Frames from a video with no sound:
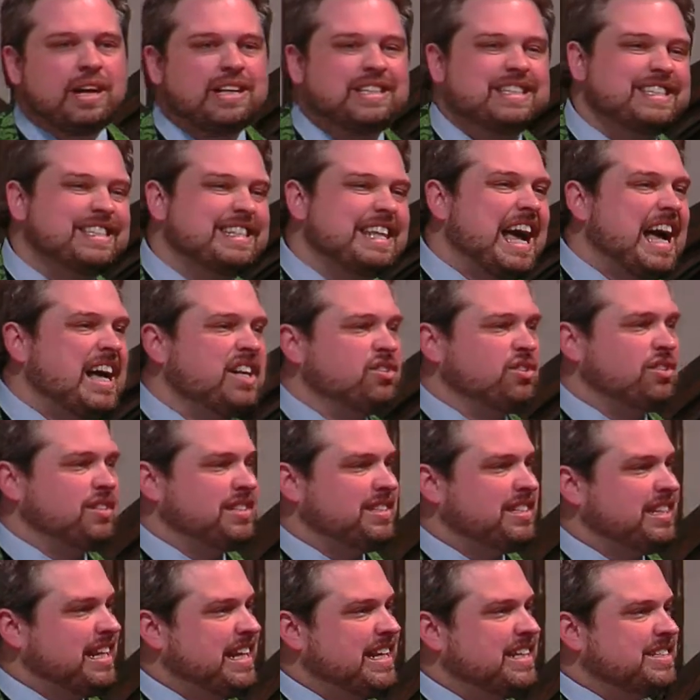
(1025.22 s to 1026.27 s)
It's not
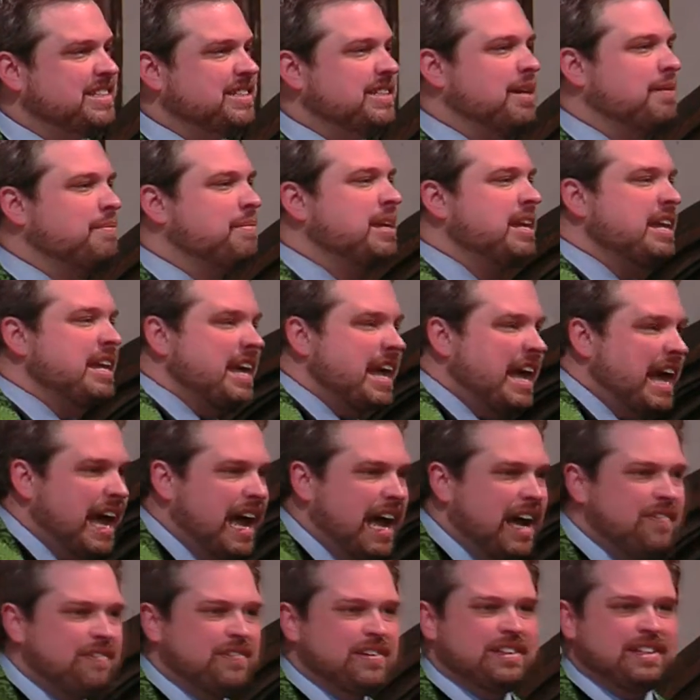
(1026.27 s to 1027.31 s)
just that He's some
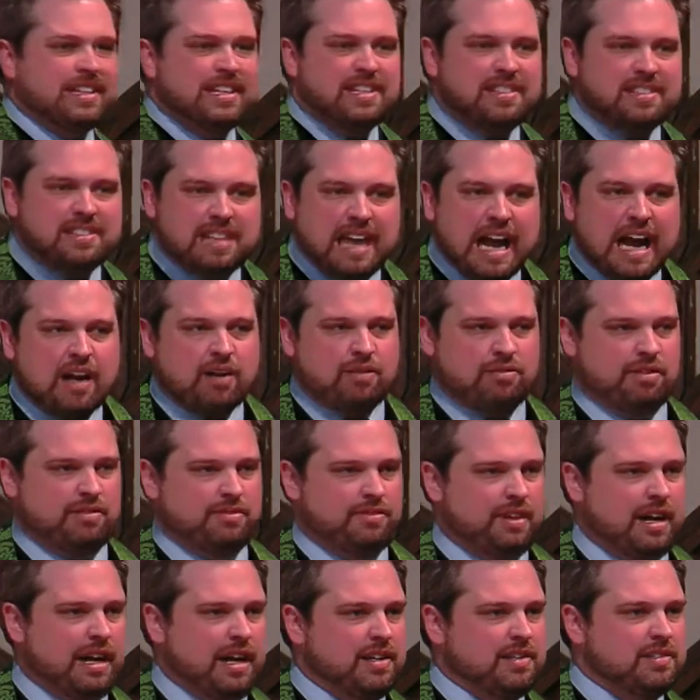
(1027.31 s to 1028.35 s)
heavenly
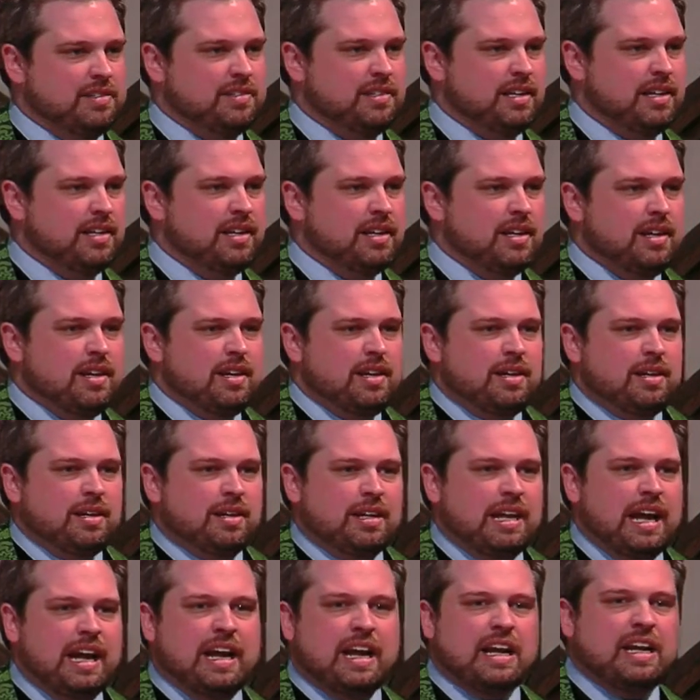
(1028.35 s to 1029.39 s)
sacrifice that
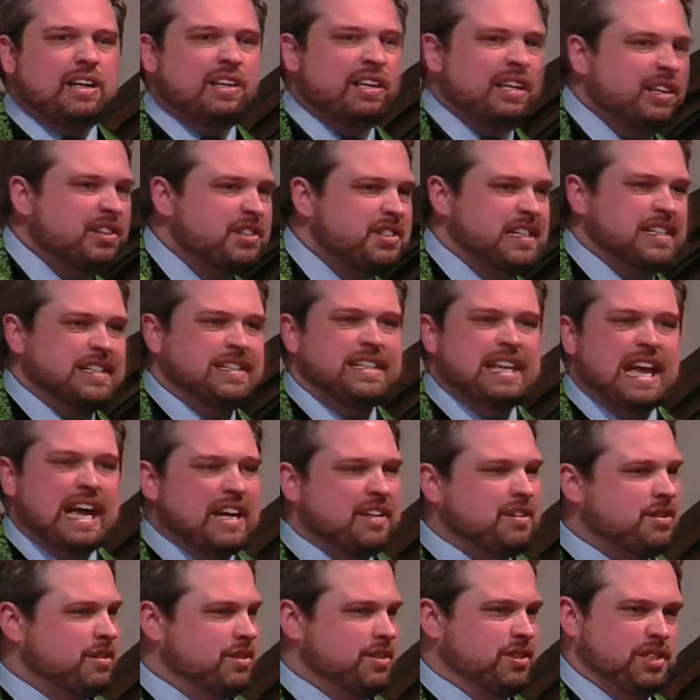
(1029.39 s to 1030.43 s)
kind of clears a
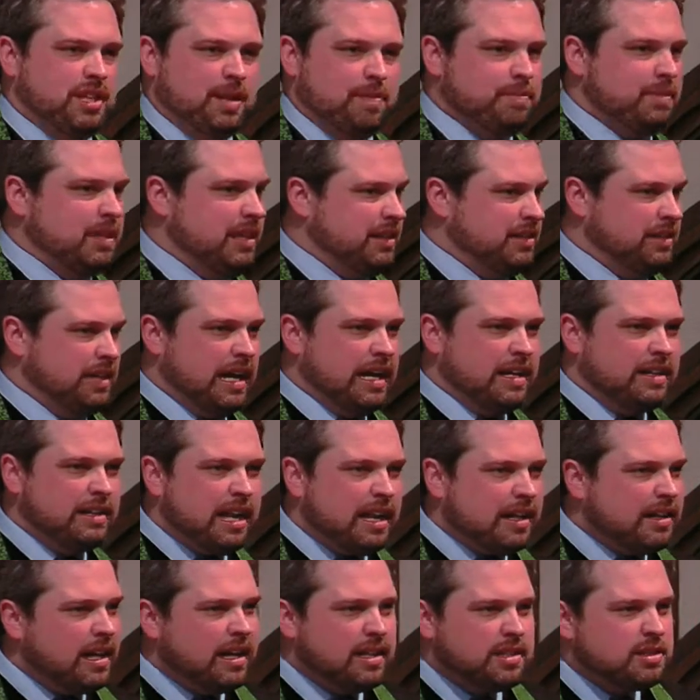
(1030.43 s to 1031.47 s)
debt or something like
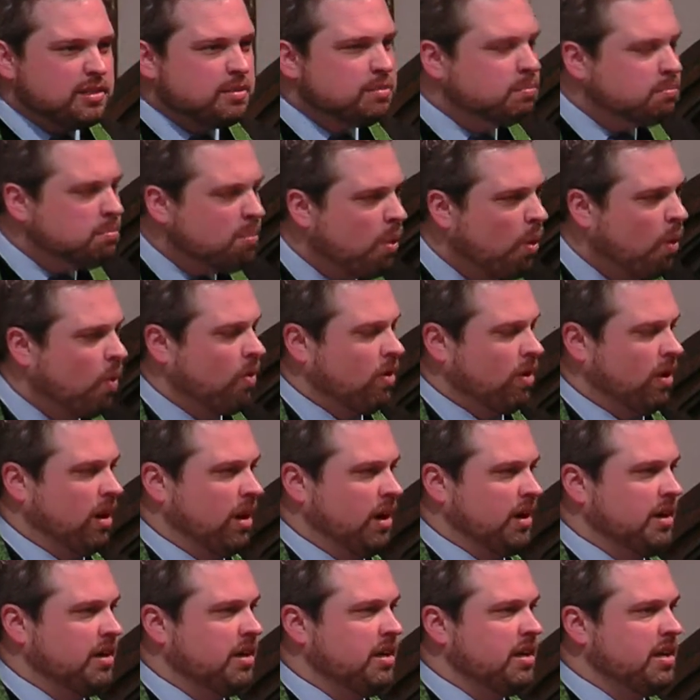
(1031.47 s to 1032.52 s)
that, it's
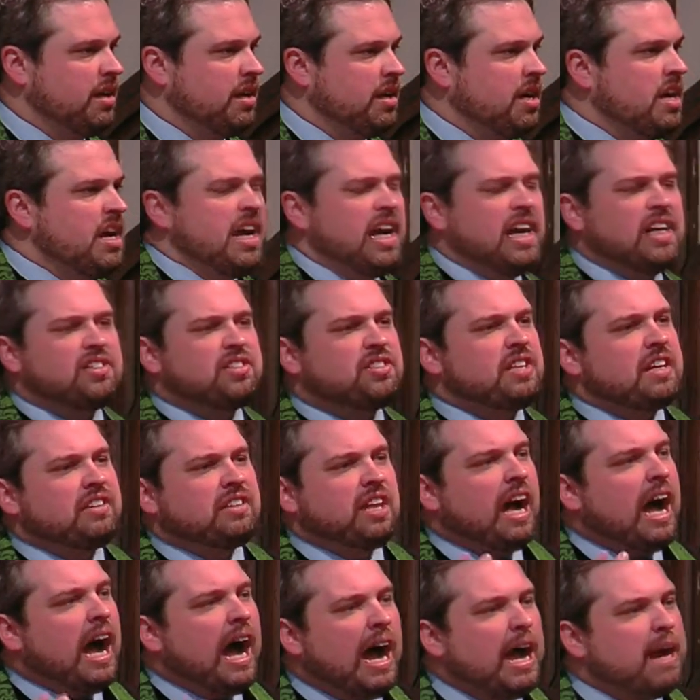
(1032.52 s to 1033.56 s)
more. It's that
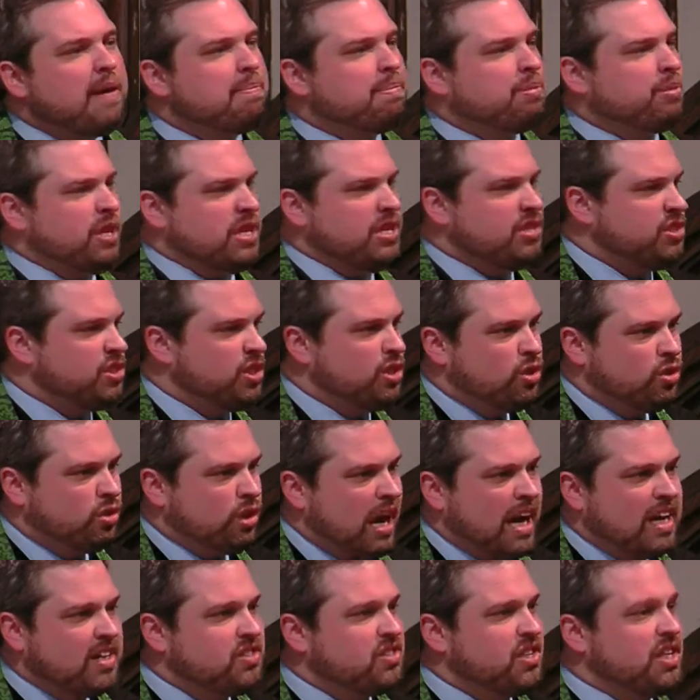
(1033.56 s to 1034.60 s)
the high priest
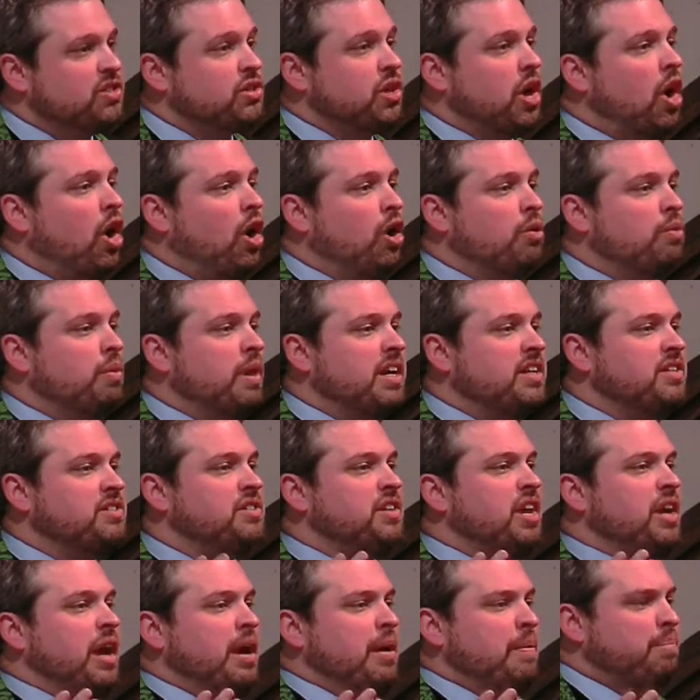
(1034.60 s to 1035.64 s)
Christ is
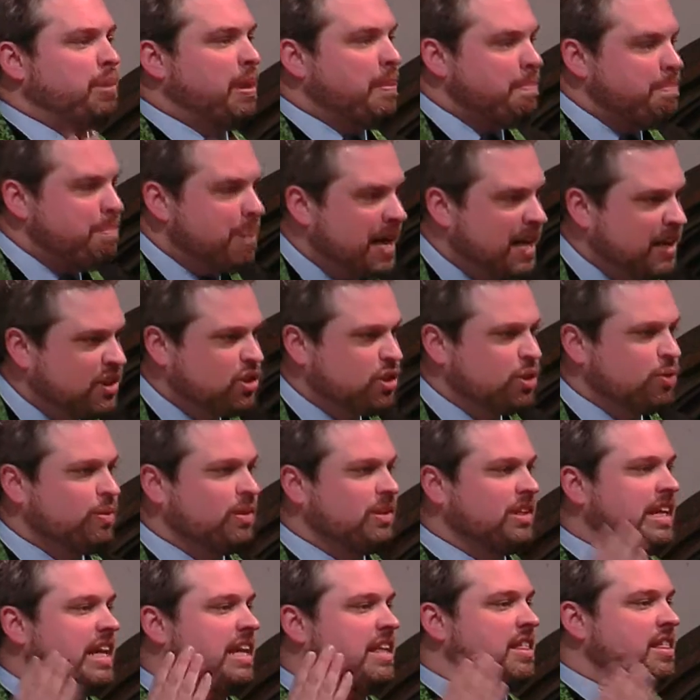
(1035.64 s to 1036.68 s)
always
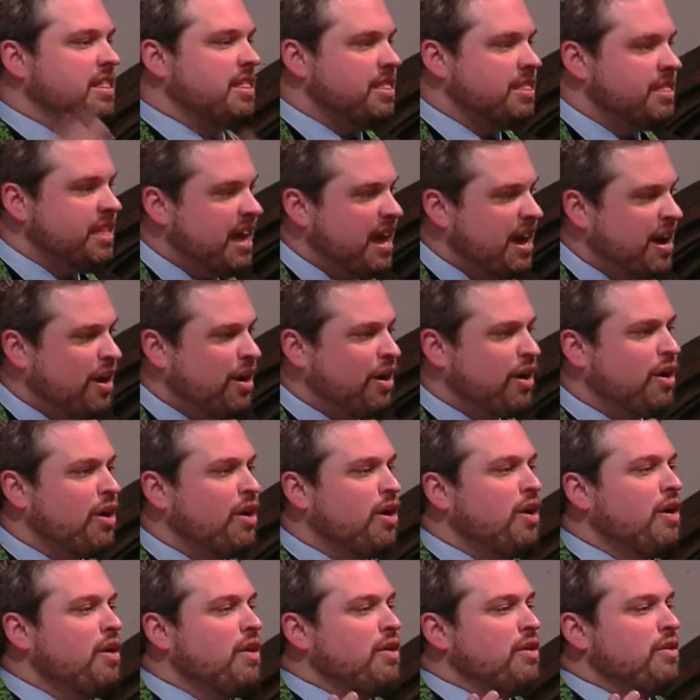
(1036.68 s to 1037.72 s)
perpetually there
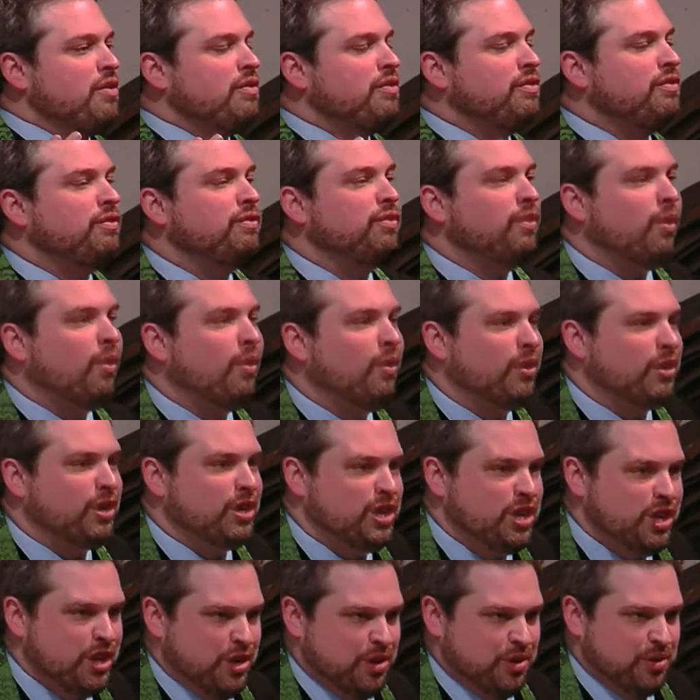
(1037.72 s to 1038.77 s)
for
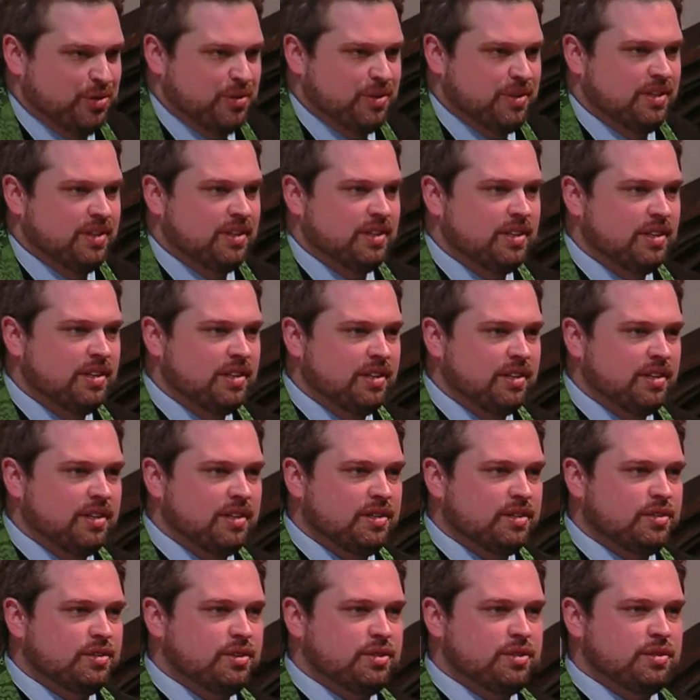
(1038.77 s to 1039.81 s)
you,
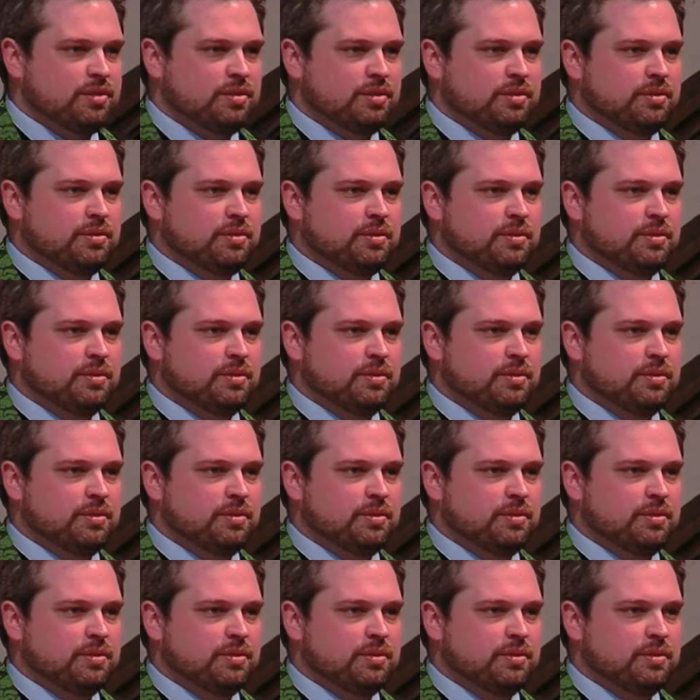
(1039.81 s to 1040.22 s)
too.